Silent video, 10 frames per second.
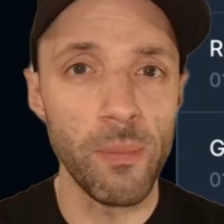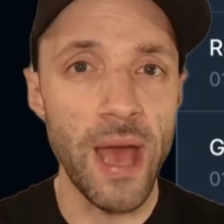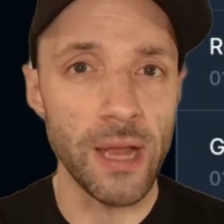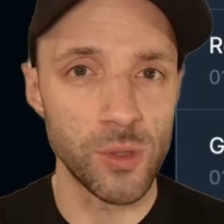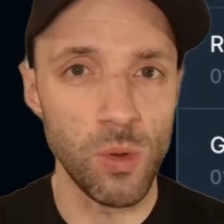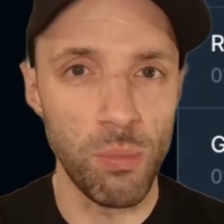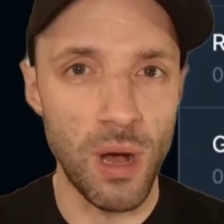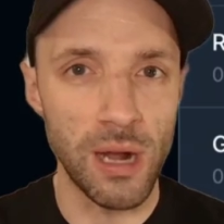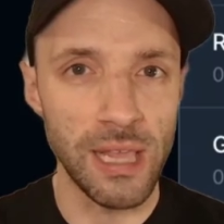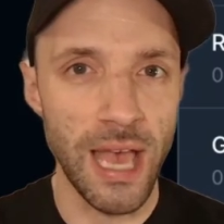actual
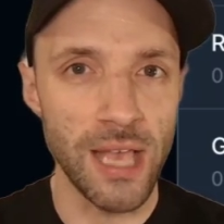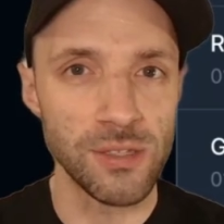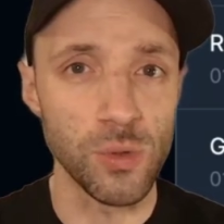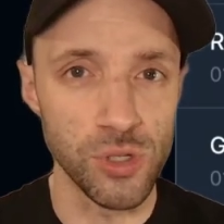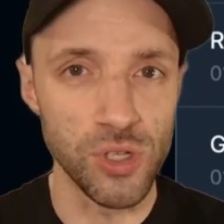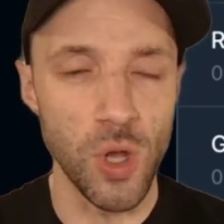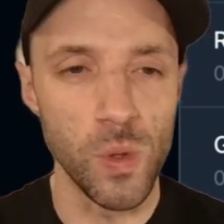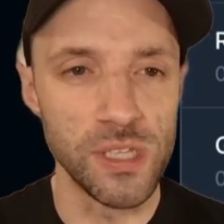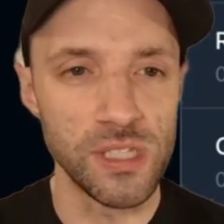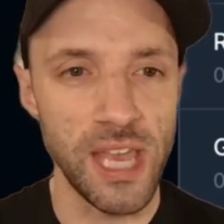podcast or show
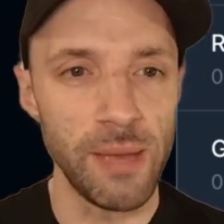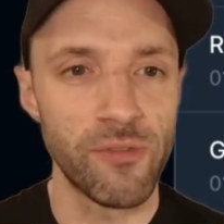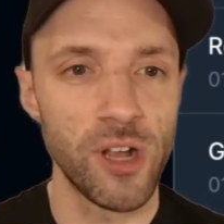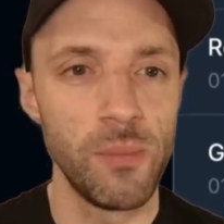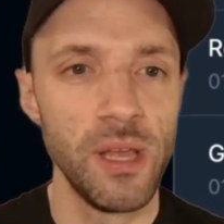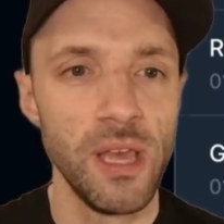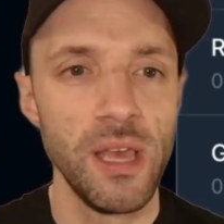this came from.